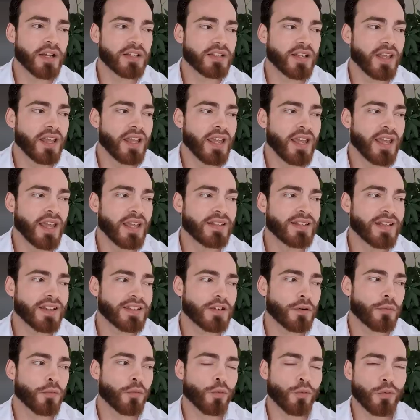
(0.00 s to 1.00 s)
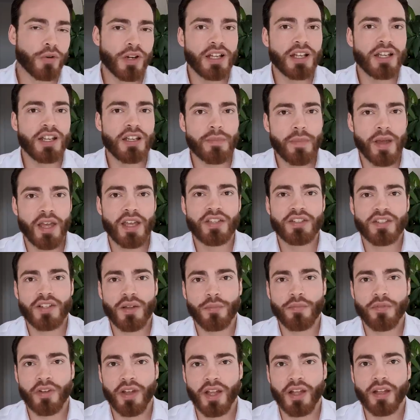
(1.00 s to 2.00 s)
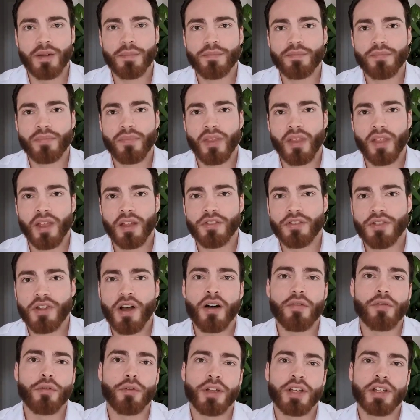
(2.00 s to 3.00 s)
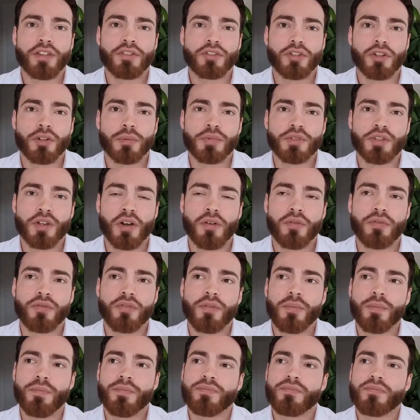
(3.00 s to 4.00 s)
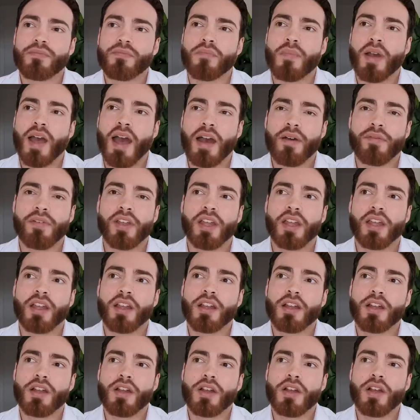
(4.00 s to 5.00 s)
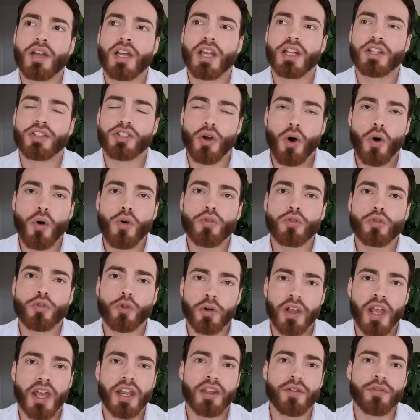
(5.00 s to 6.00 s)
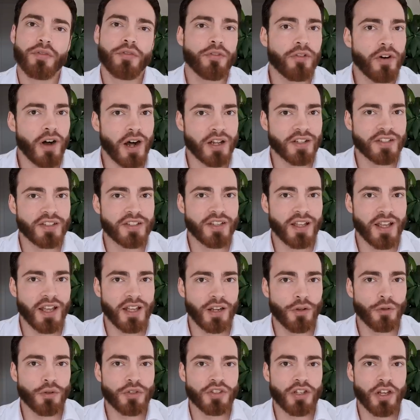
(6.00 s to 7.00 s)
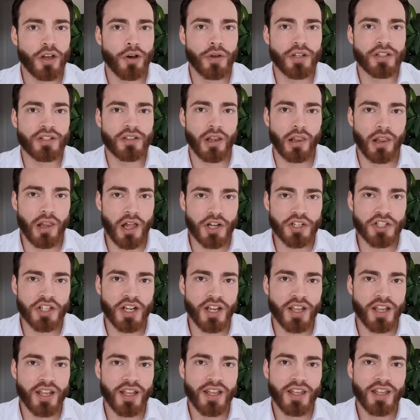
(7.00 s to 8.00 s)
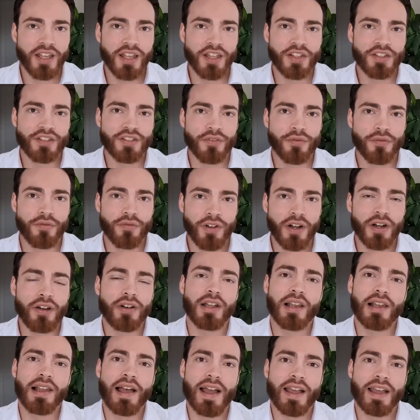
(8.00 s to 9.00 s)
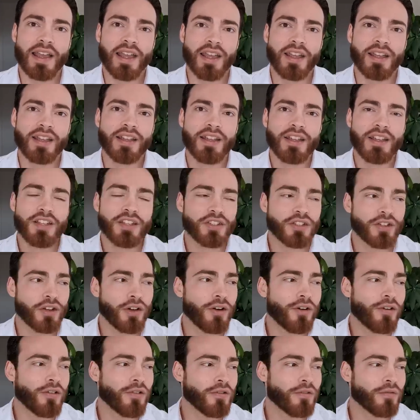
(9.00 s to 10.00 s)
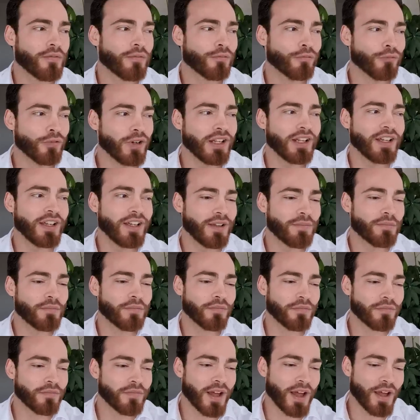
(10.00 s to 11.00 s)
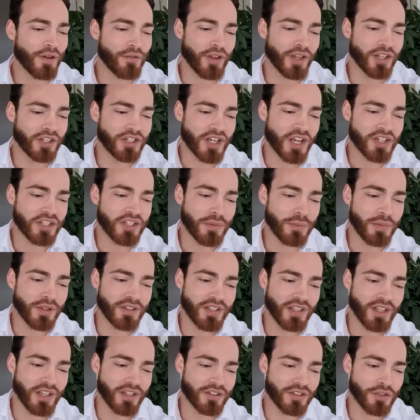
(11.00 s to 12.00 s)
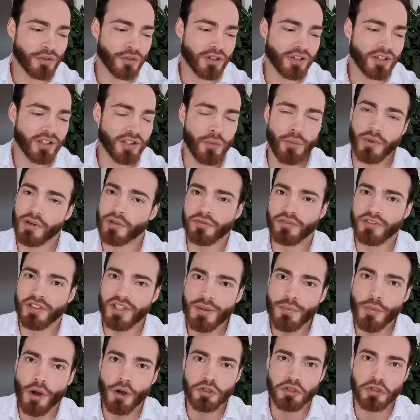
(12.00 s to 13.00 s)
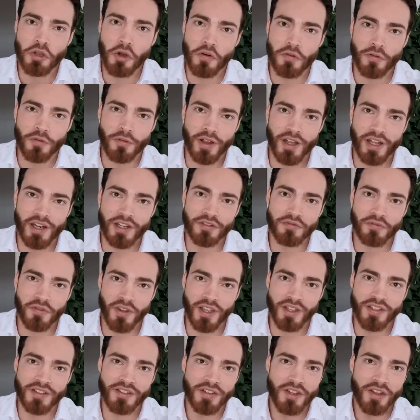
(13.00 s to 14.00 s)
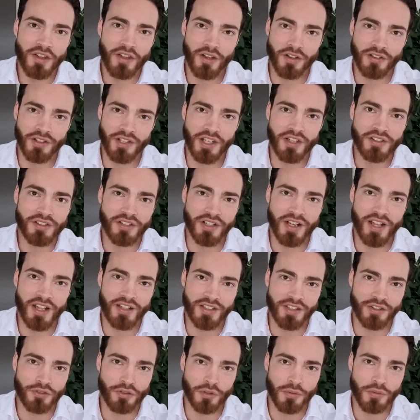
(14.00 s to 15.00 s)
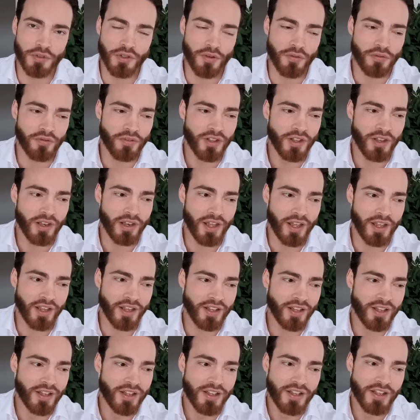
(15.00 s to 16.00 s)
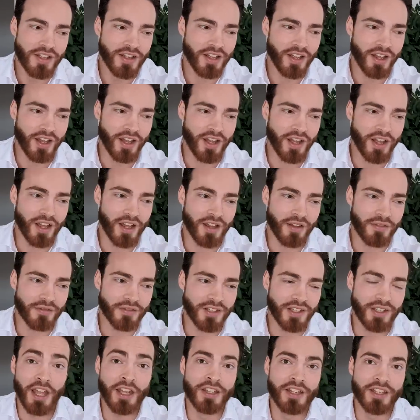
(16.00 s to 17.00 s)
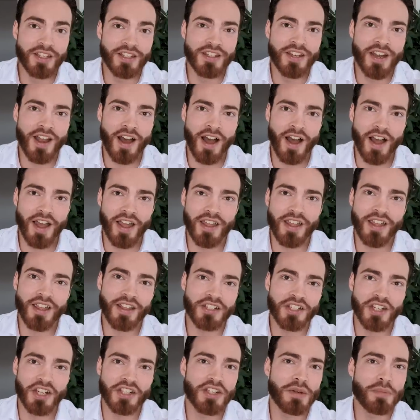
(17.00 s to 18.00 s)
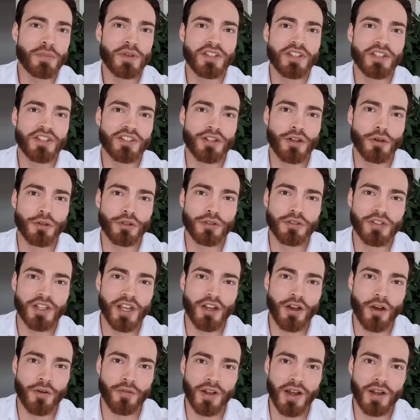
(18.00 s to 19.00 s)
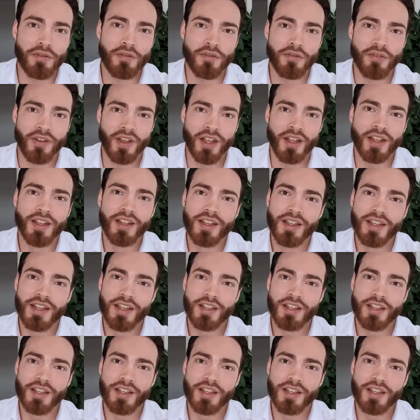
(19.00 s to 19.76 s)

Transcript: but it doesn't really make something novel in terms of having its own creative thoughts. And also its logic is very lacking. So really, I think ChatGPT is currently one of the most overrated things on the internet in terms of like, the end is nigh, ChatGPT is going to take over everything.